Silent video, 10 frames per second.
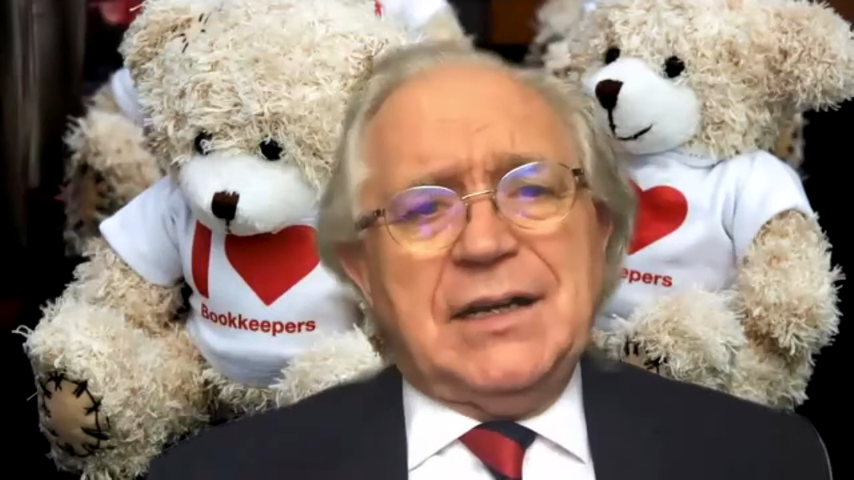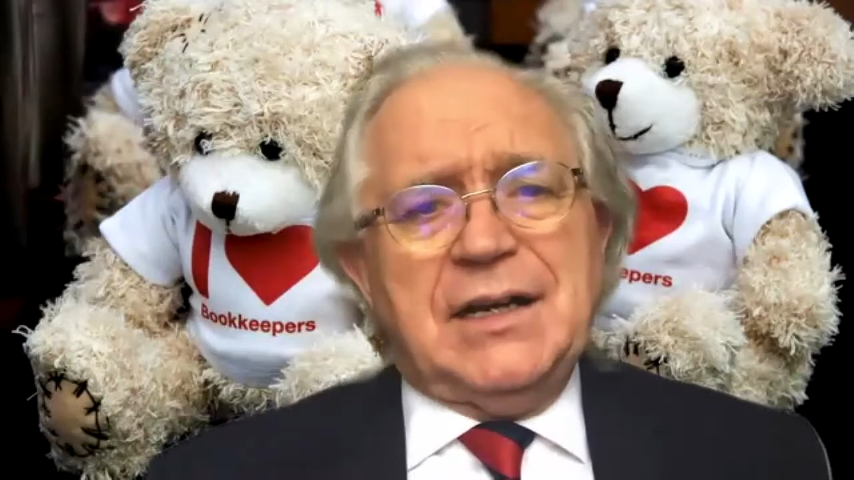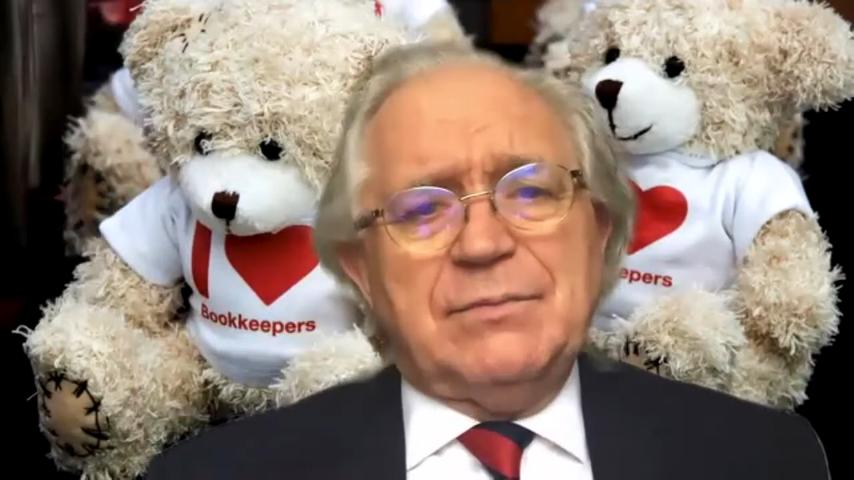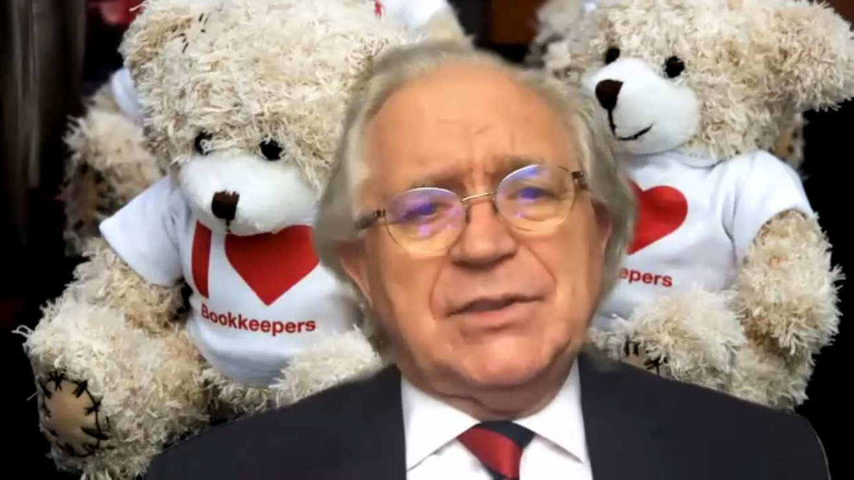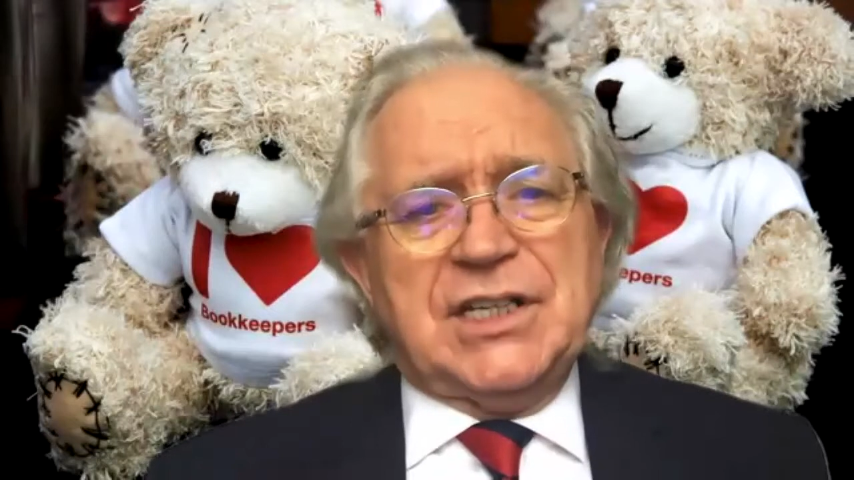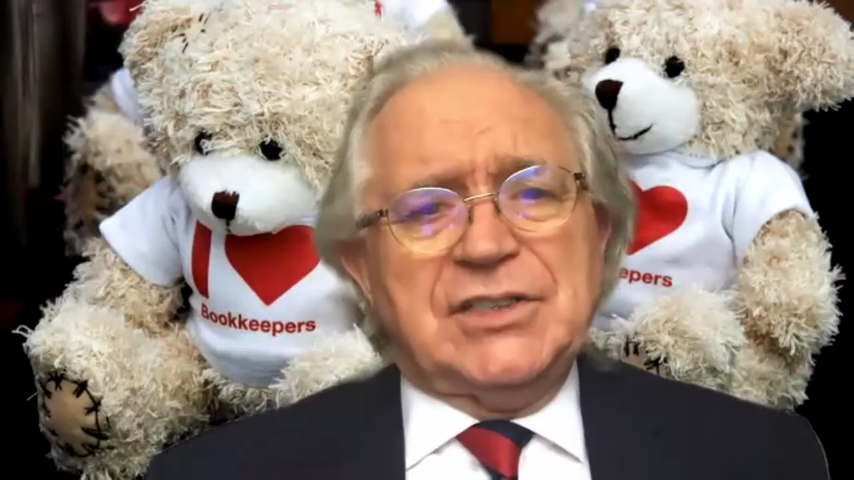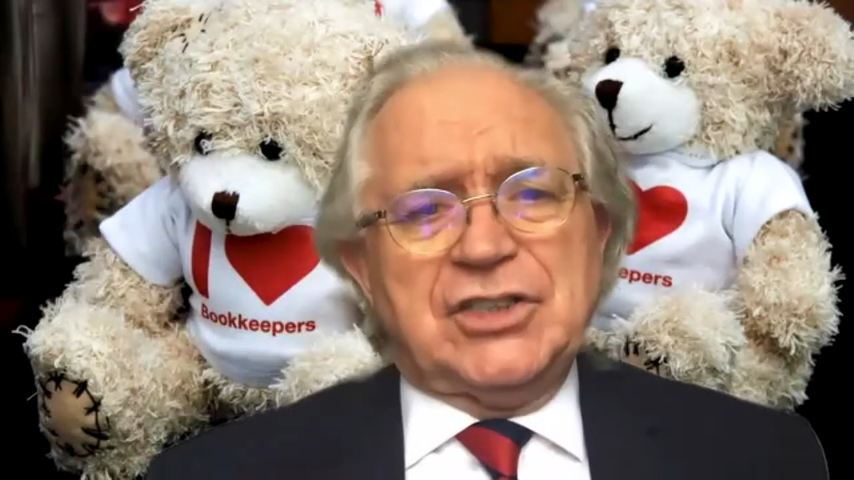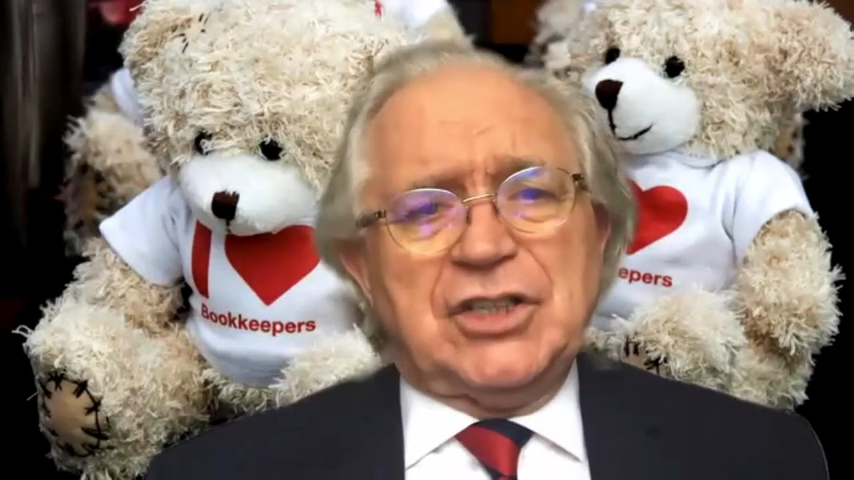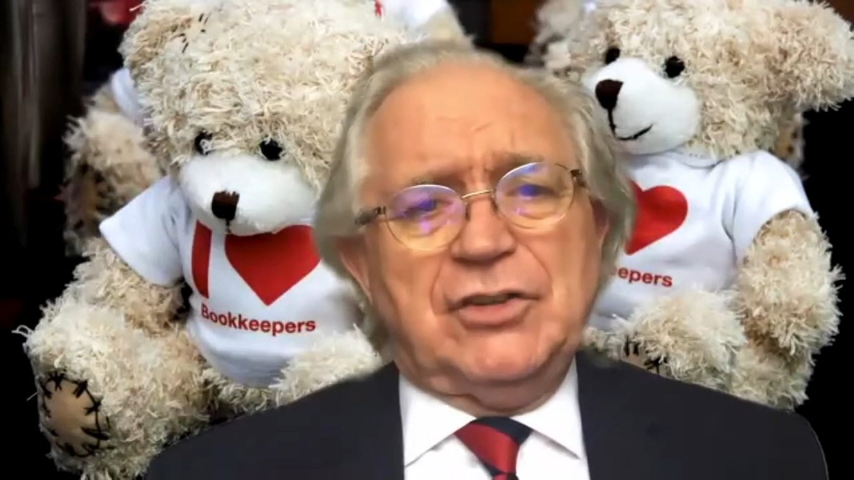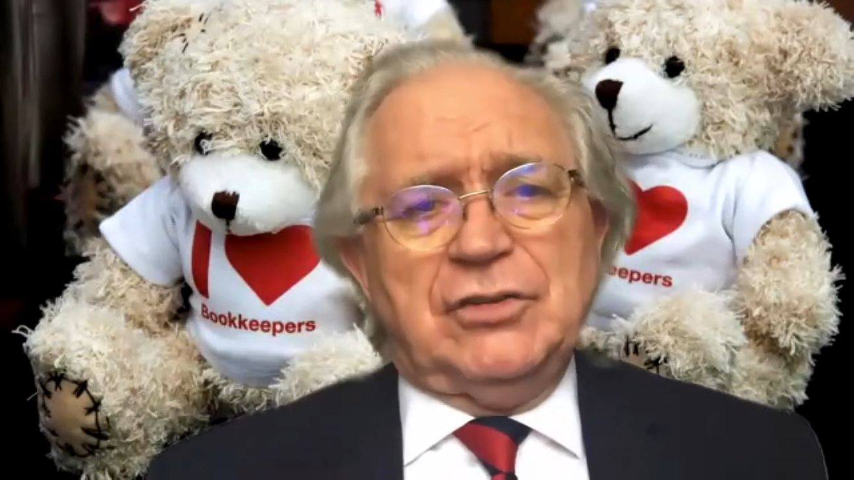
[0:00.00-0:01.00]
I've been saying
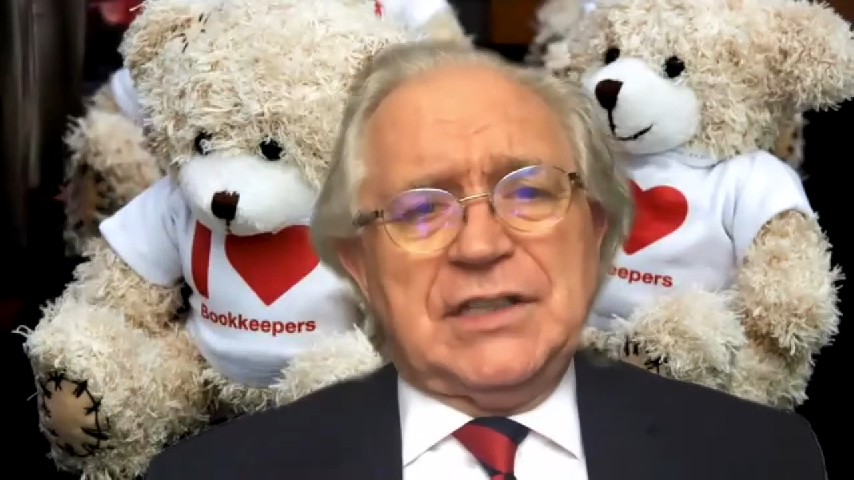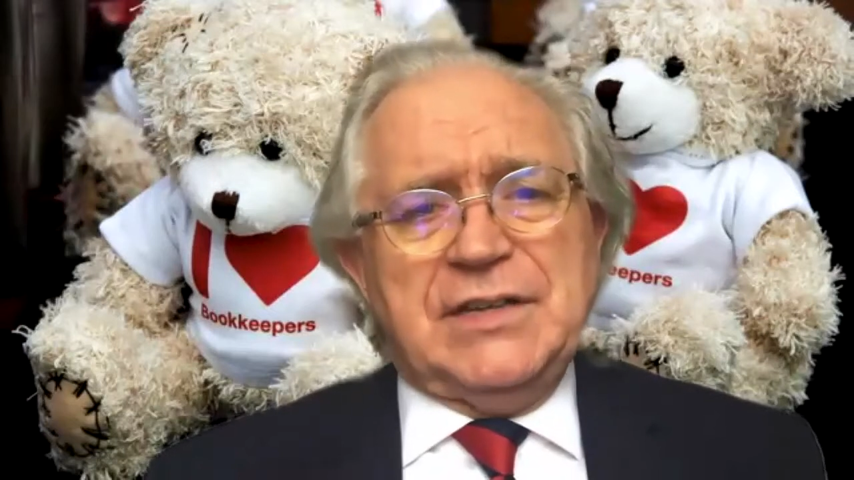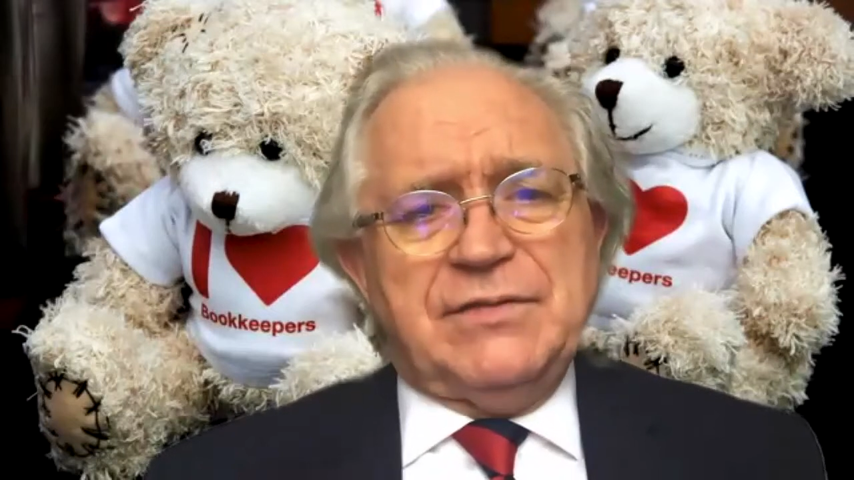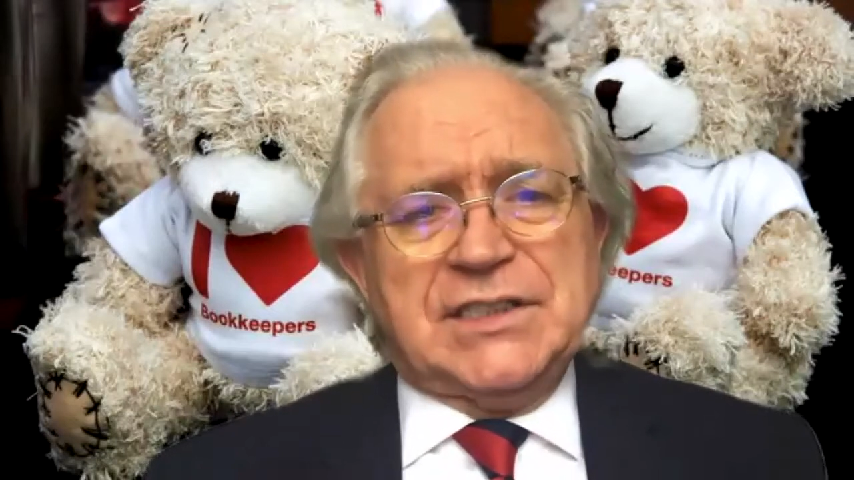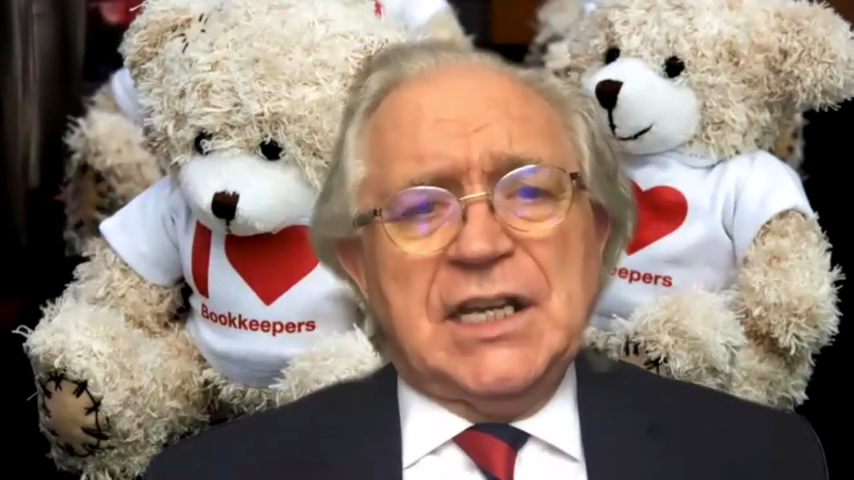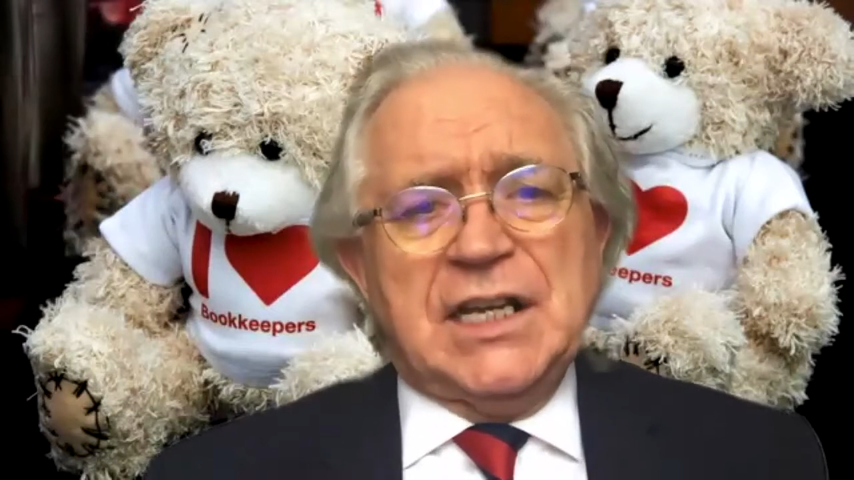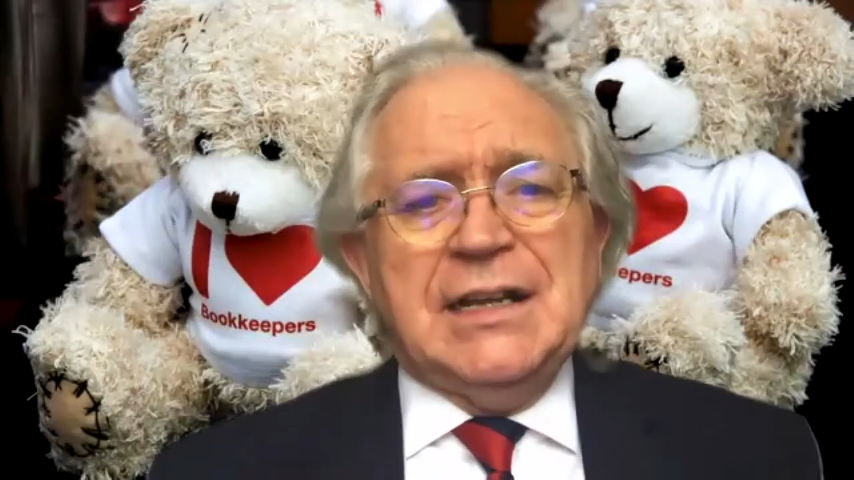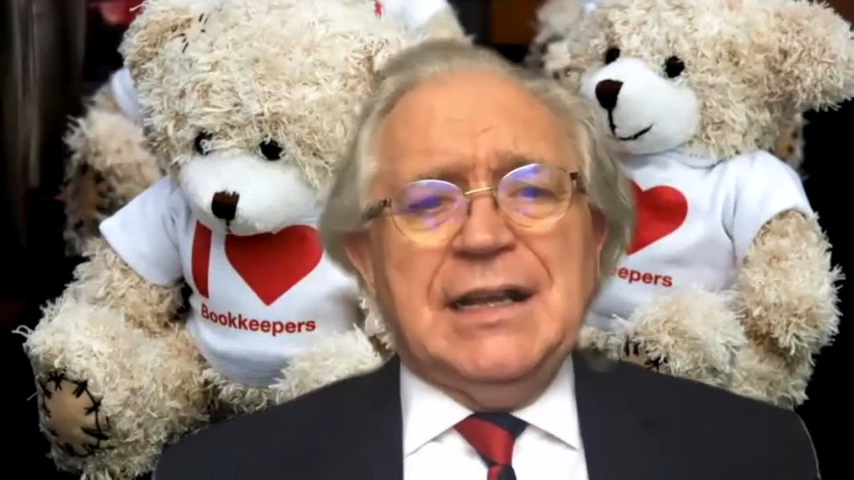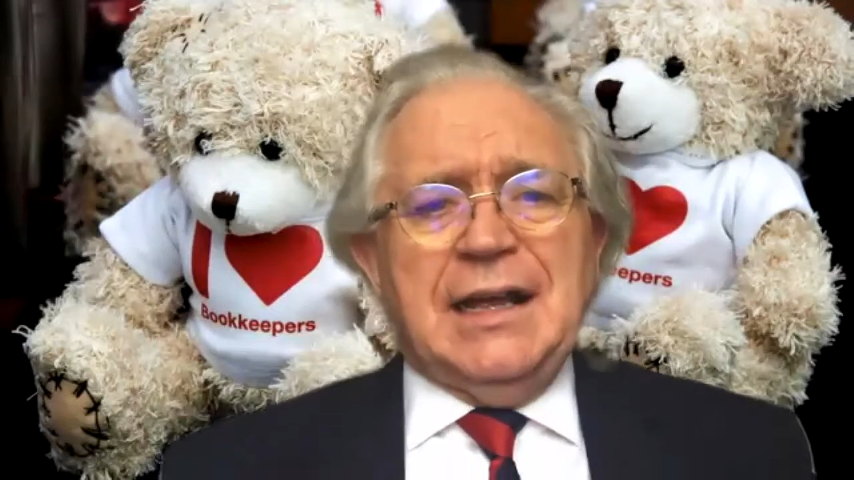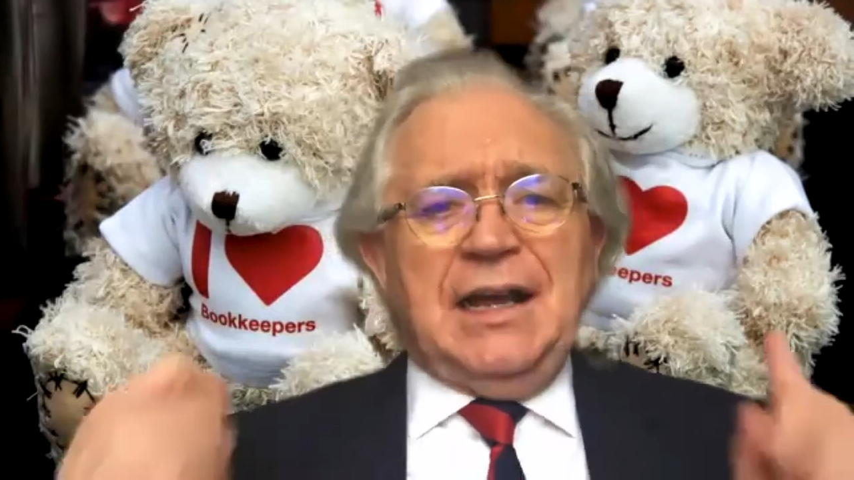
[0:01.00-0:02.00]
sorry all day for this.